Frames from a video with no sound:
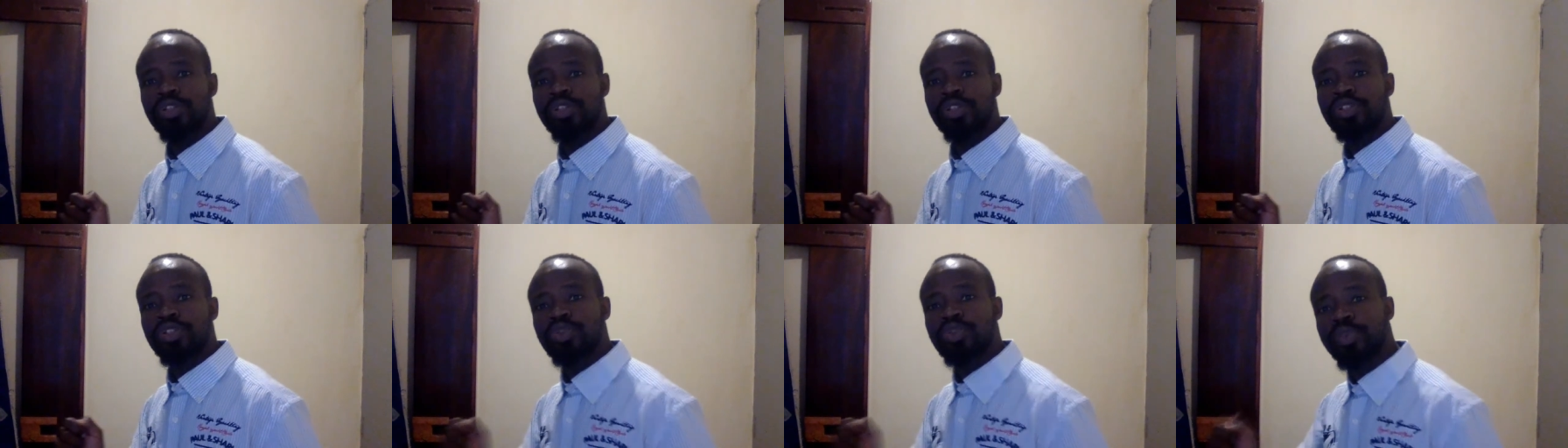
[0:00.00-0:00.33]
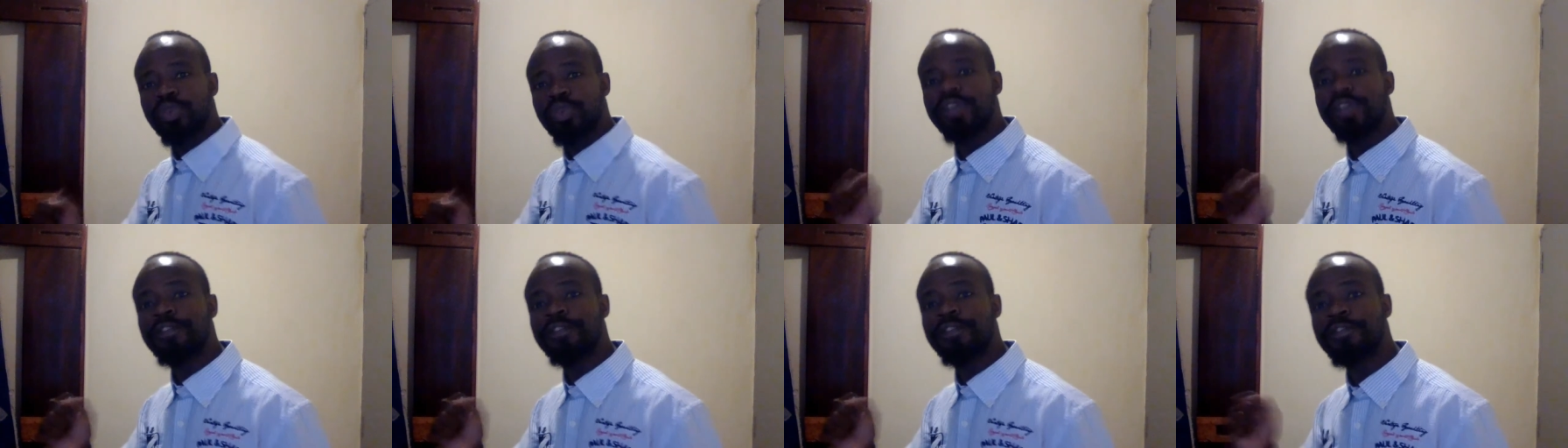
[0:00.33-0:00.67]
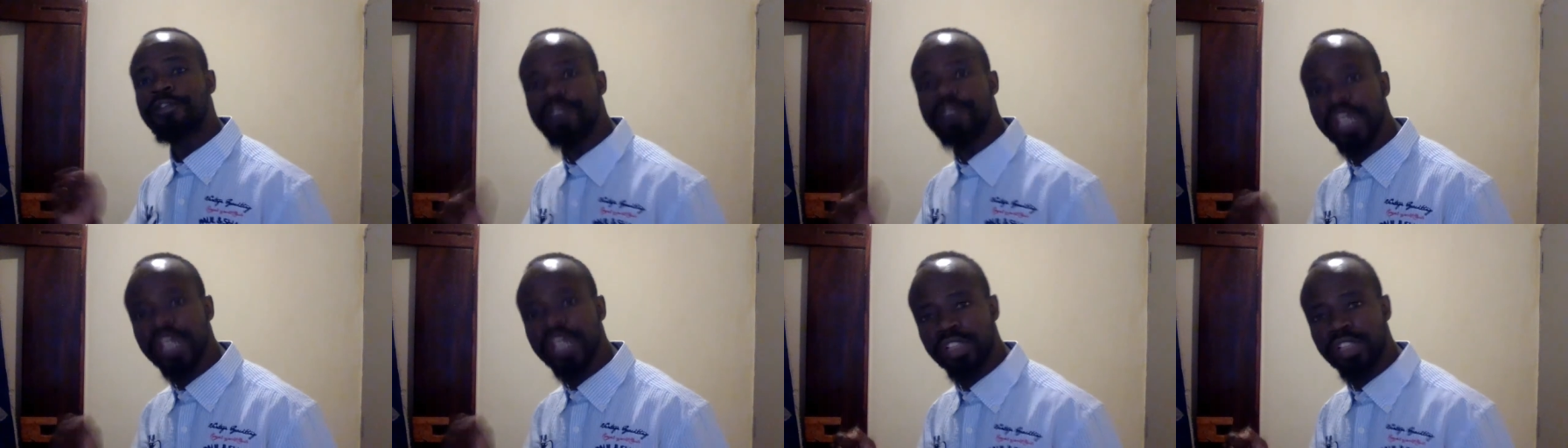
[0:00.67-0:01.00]
to the
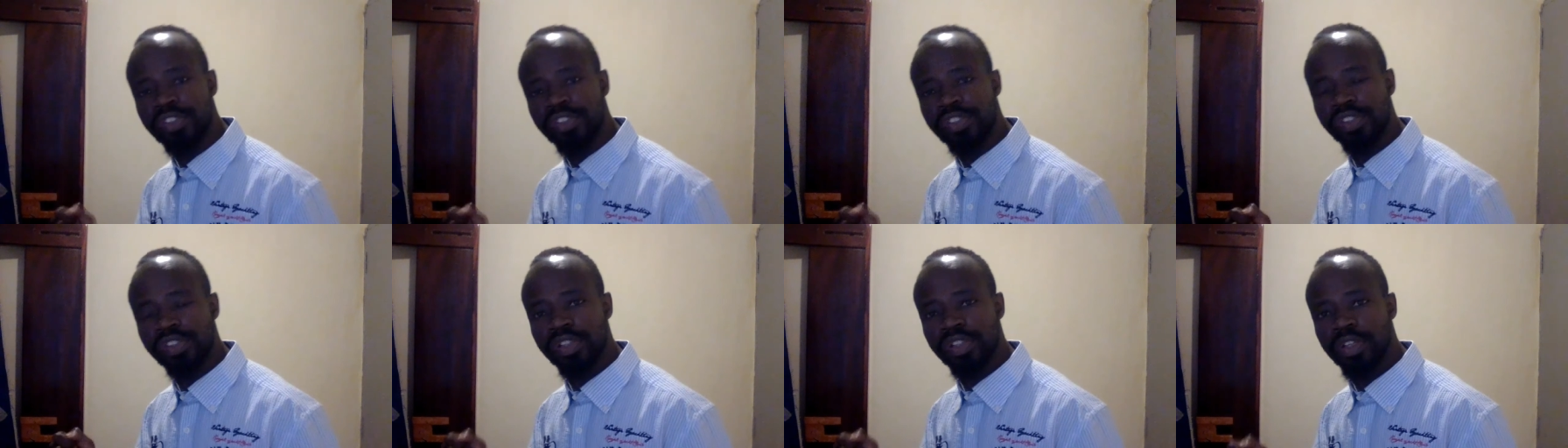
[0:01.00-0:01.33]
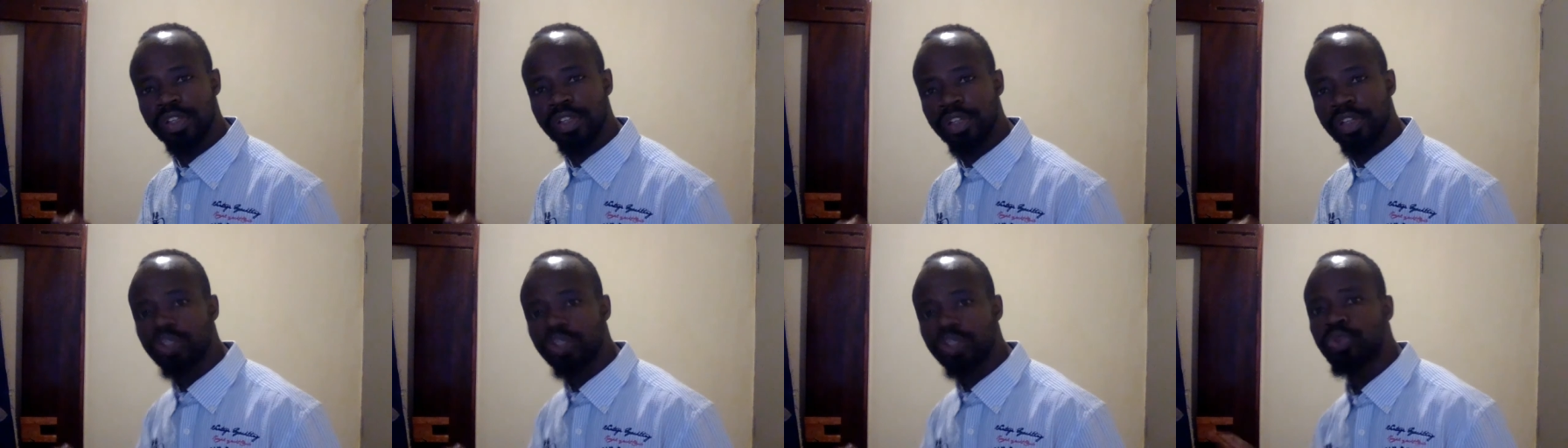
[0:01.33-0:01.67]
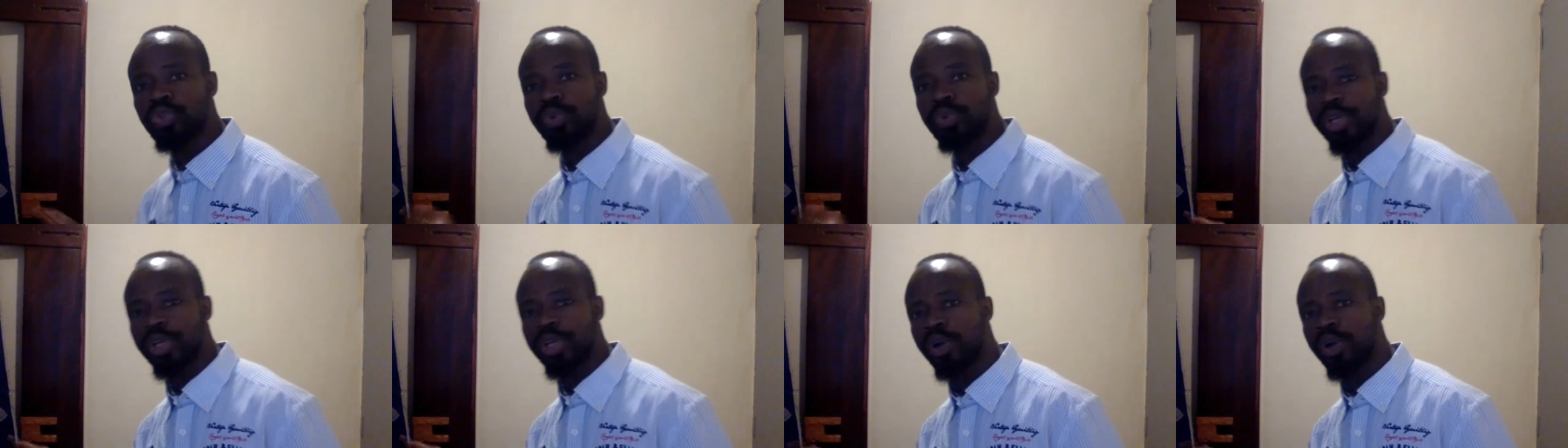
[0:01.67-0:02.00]
fix to
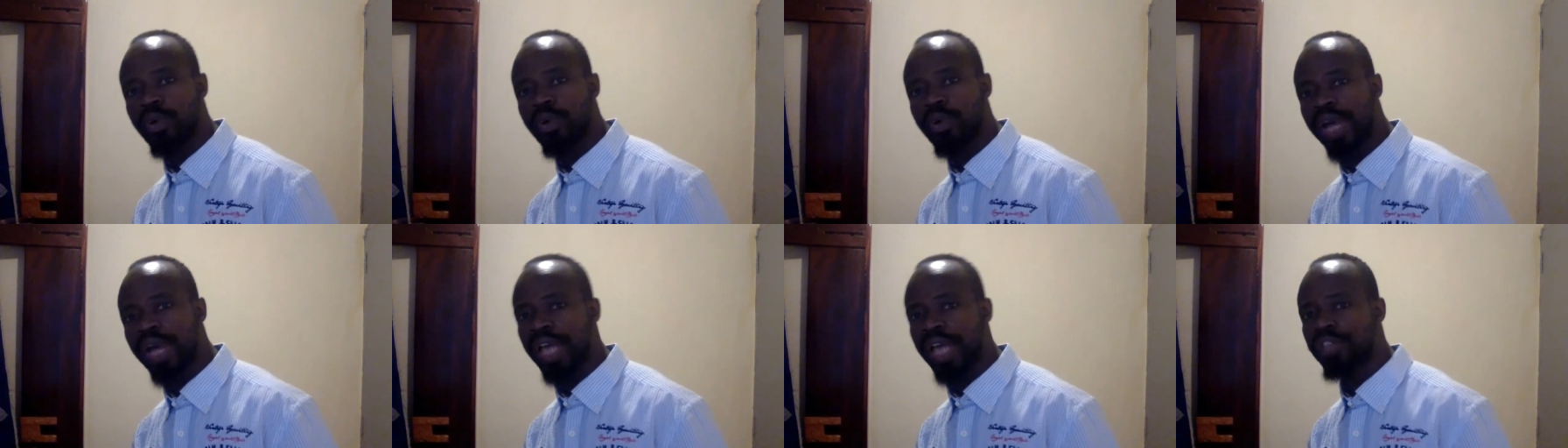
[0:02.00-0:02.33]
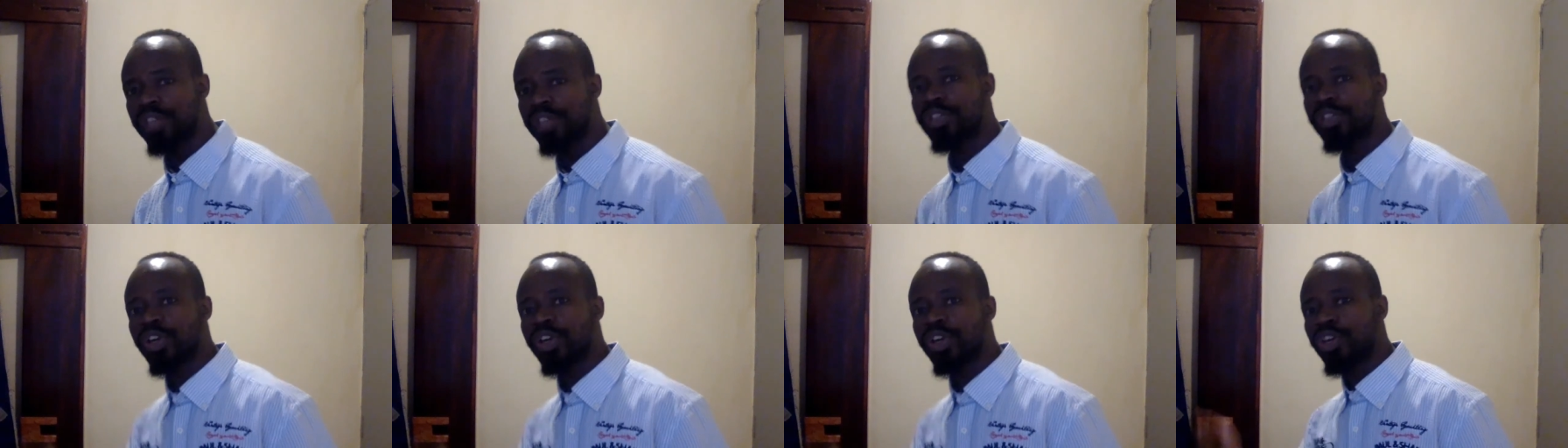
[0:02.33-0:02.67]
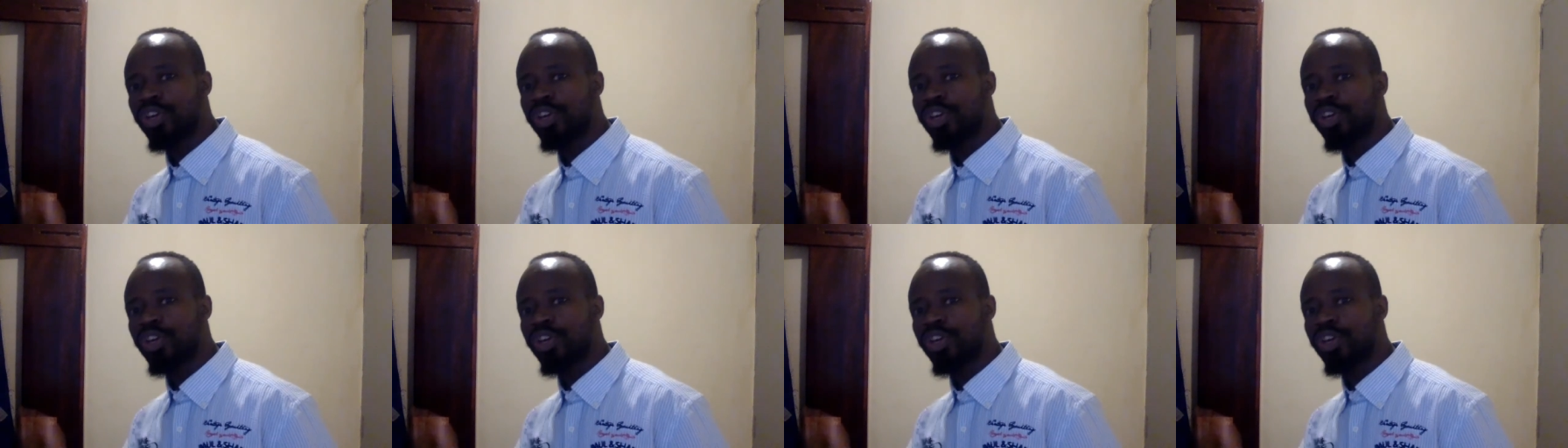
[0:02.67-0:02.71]
recognize